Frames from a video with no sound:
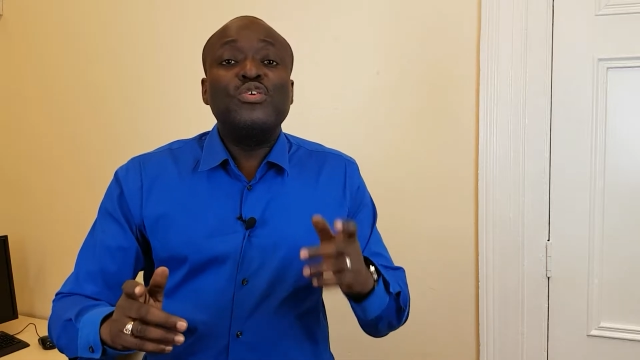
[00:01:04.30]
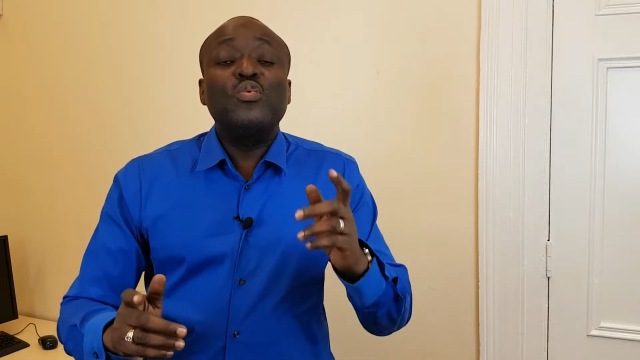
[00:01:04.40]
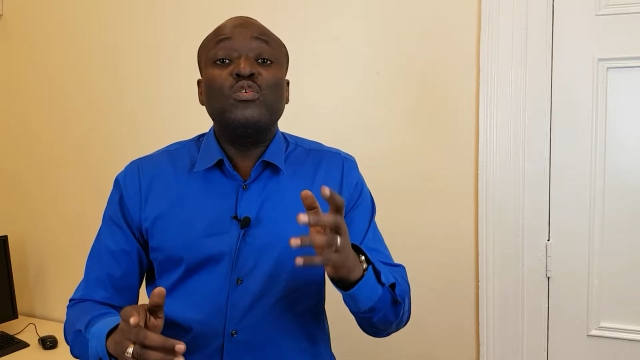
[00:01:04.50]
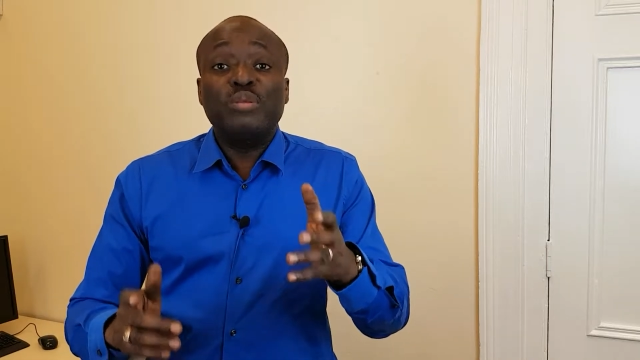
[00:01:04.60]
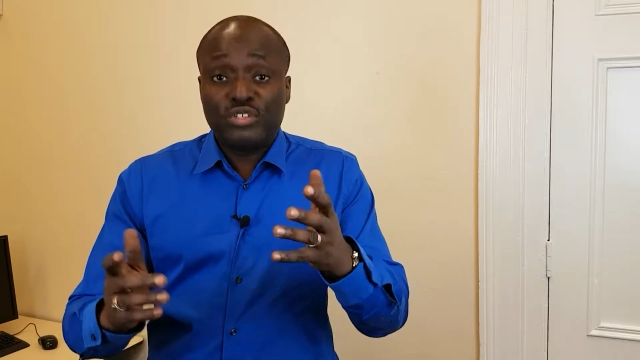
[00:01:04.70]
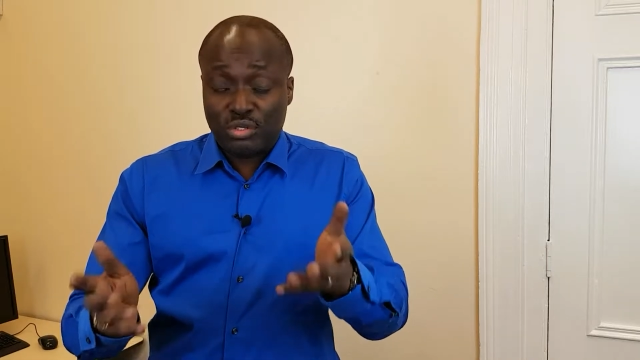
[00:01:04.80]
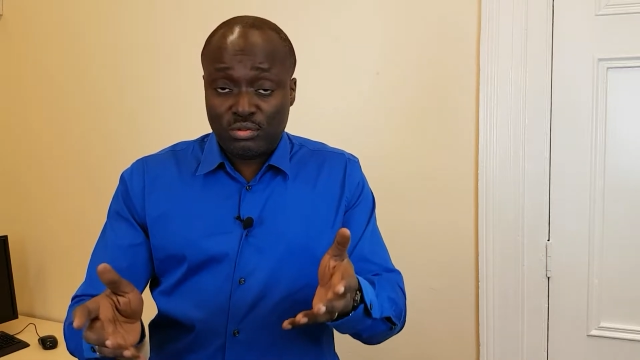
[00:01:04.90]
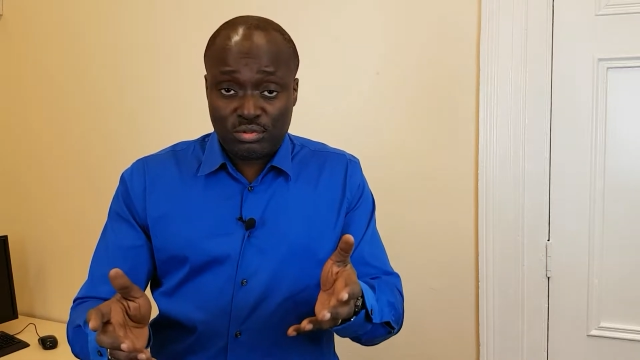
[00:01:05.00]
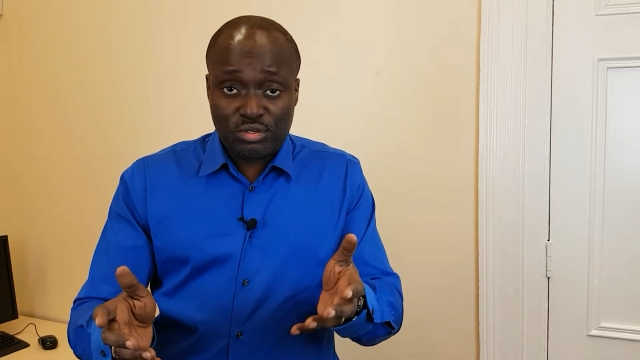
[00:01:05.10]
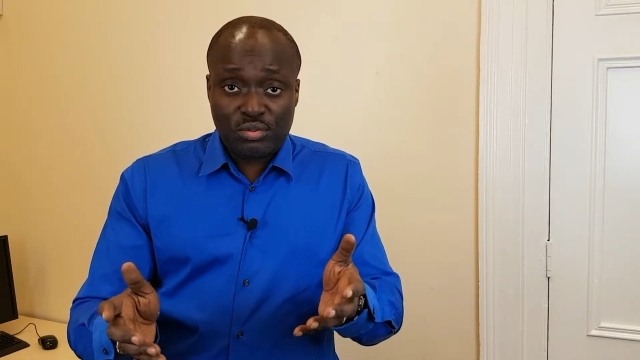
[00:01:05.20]
you will be
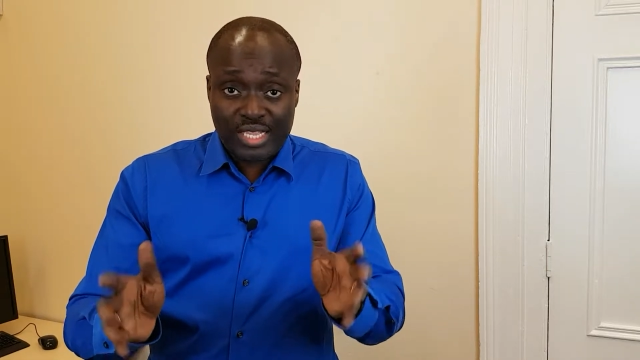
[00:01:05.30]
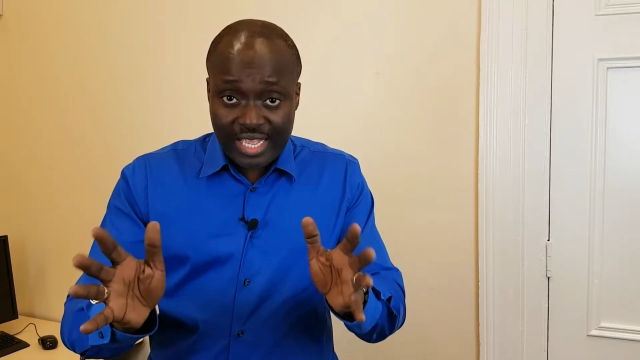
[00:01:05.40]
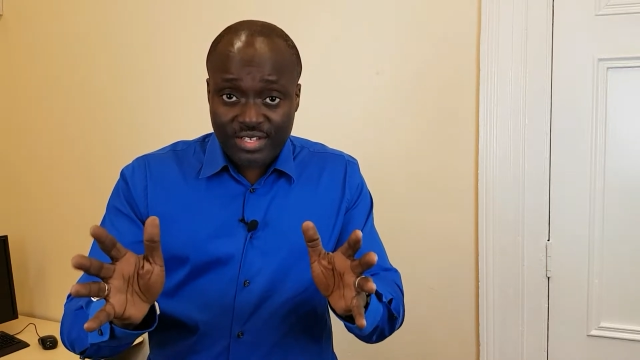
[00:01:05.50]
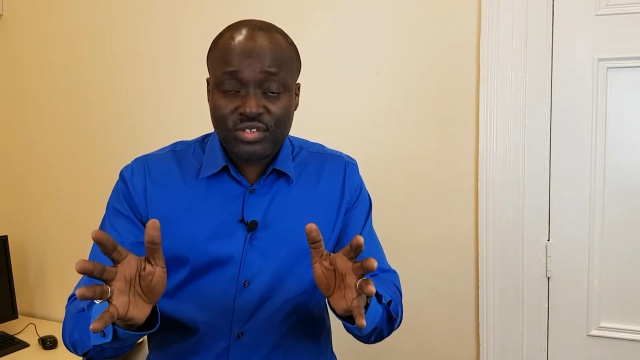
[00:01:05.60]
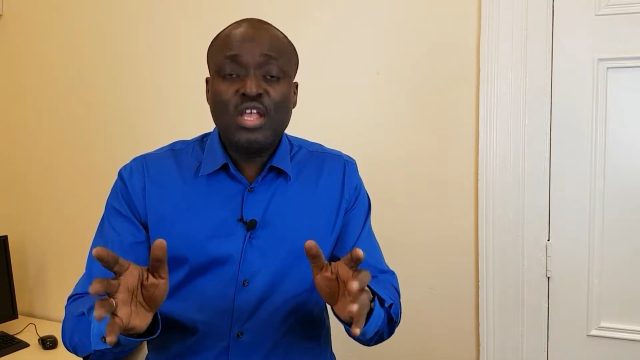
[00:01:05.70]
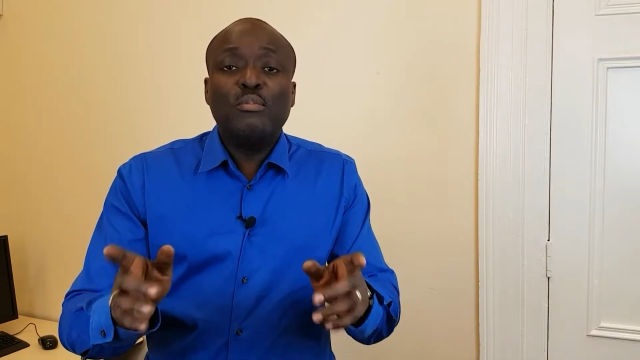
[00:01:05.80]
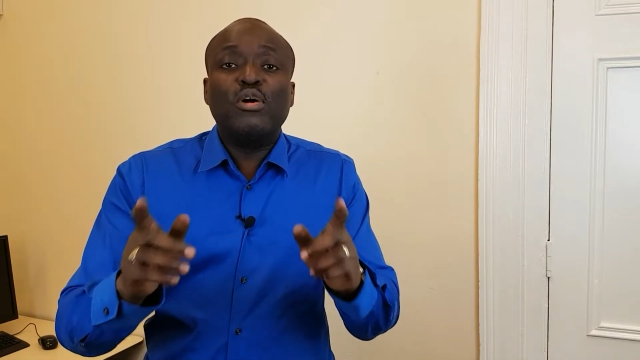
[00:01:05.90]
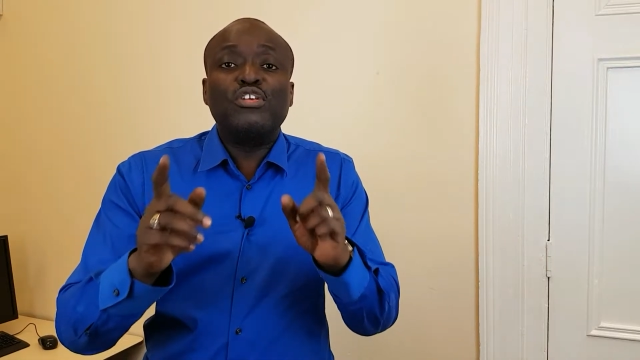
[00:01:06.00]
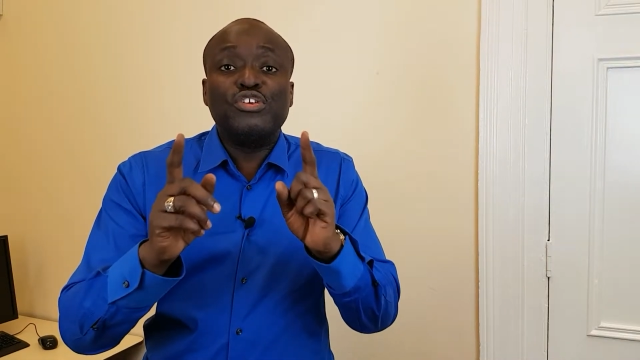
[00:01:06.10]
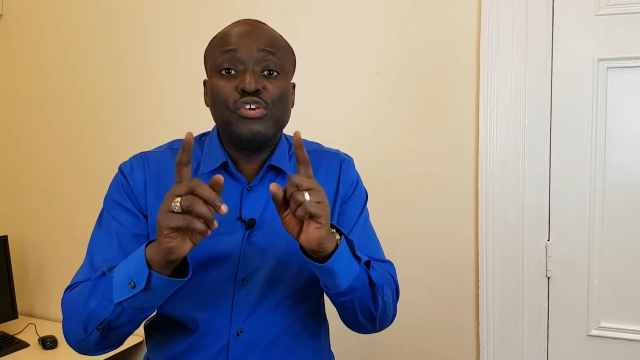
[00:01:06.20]
sold to, yes,
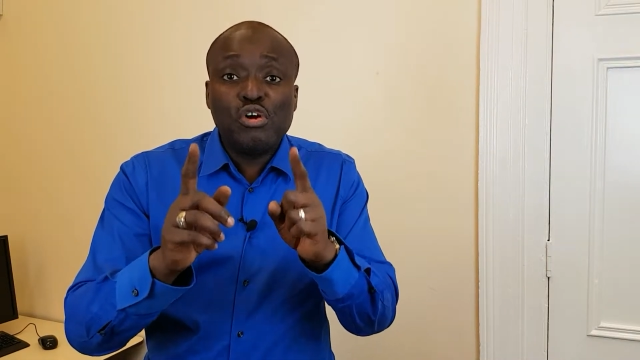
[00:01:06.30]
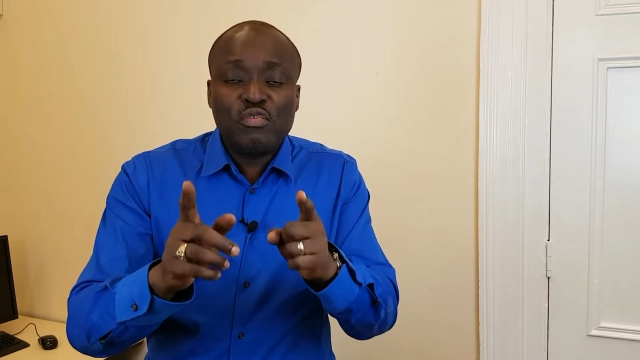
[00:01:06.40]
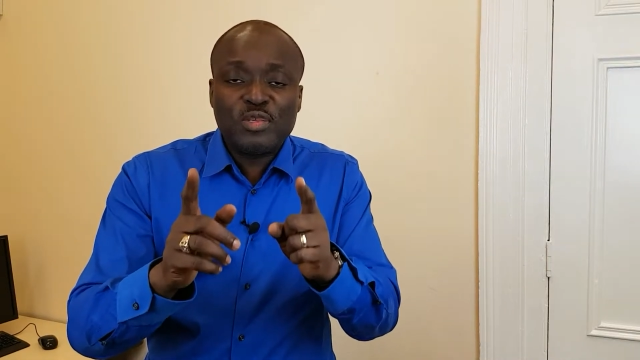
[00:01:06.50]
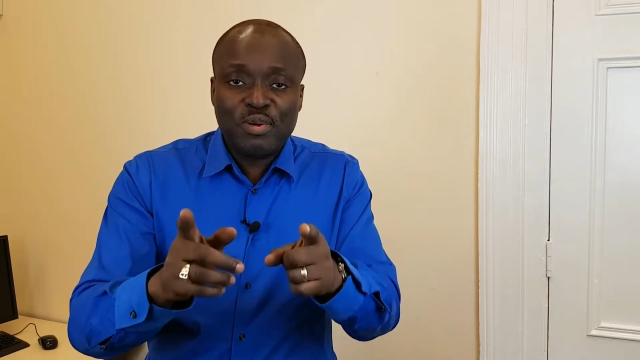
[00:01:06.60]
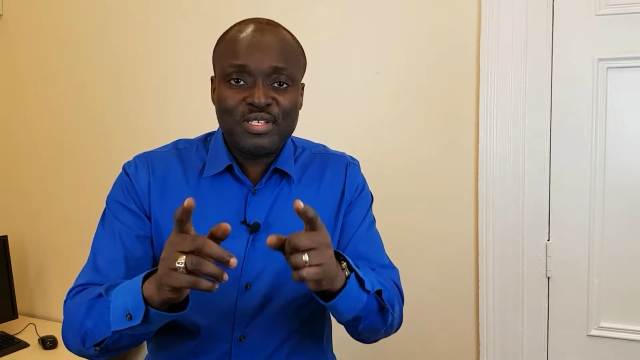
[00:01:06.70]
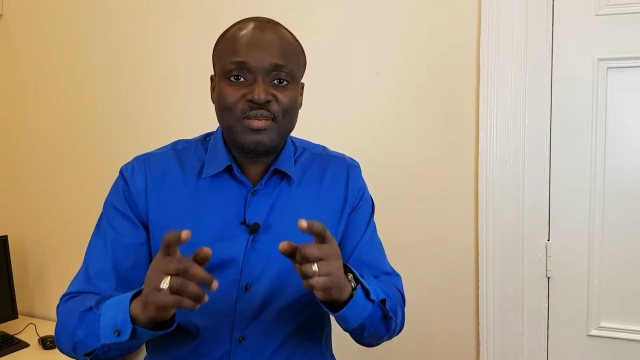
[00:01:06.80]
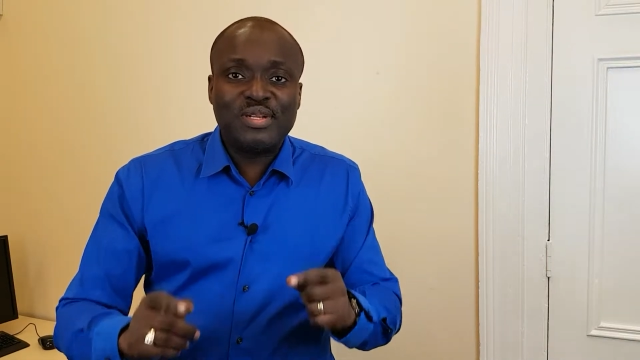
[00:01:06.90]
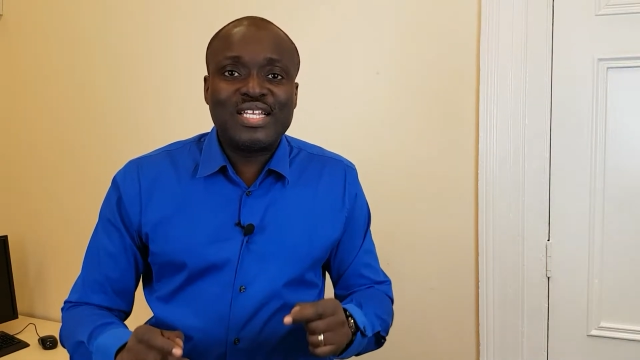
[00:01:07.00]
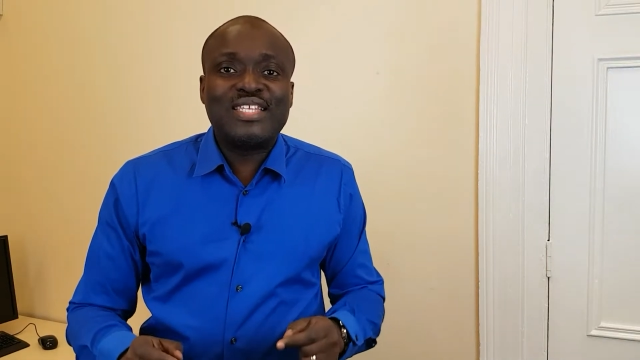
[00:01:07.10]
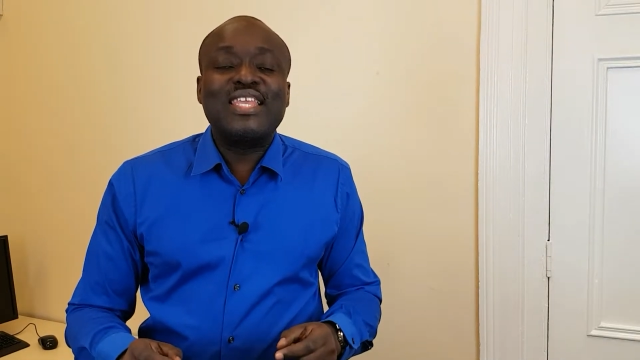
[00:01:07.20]
but your
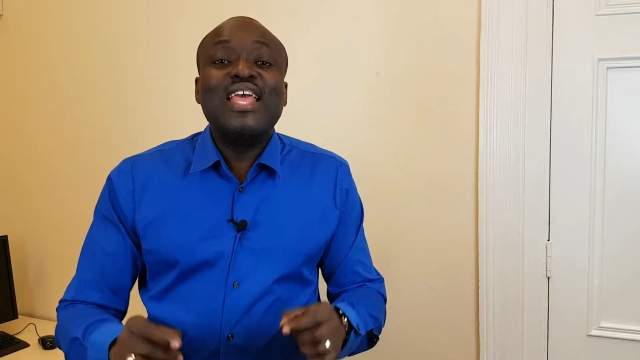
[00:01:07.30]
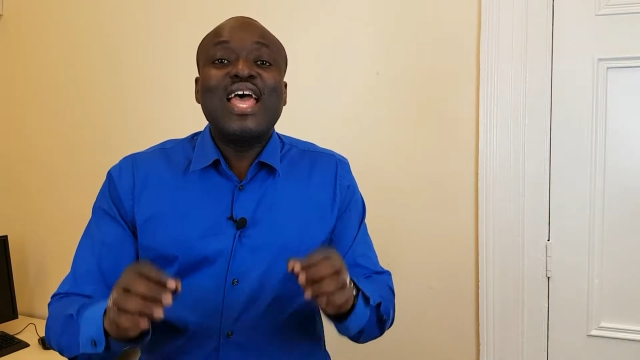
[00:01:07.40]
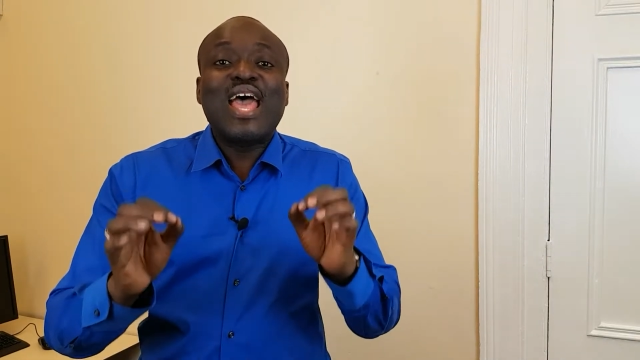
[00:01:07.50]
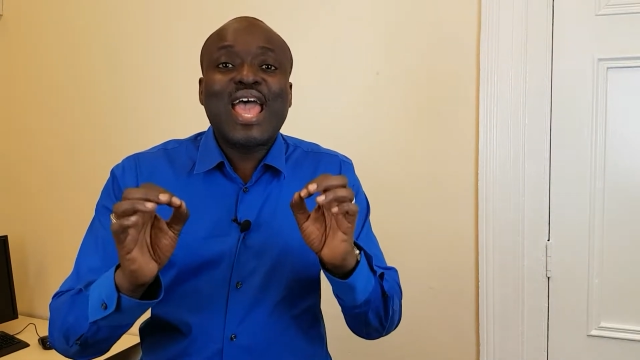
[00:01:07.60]
responsibility